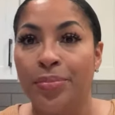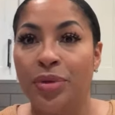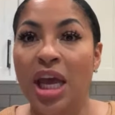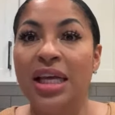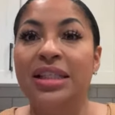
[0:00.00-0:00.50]

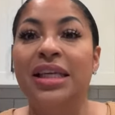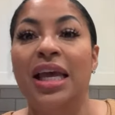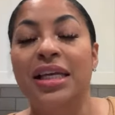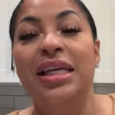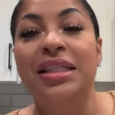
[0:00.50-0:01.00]
Yeah, it's, it,
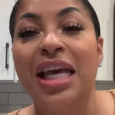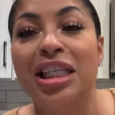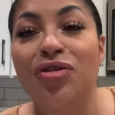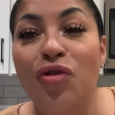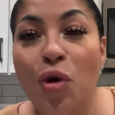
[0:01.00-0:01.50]
it
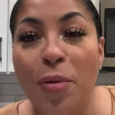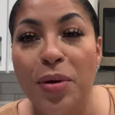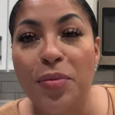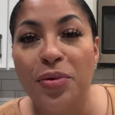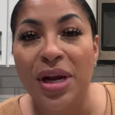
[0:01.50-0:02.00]
says four
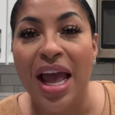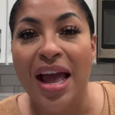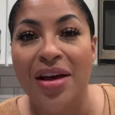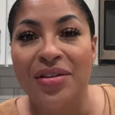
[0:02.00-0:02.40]
people now.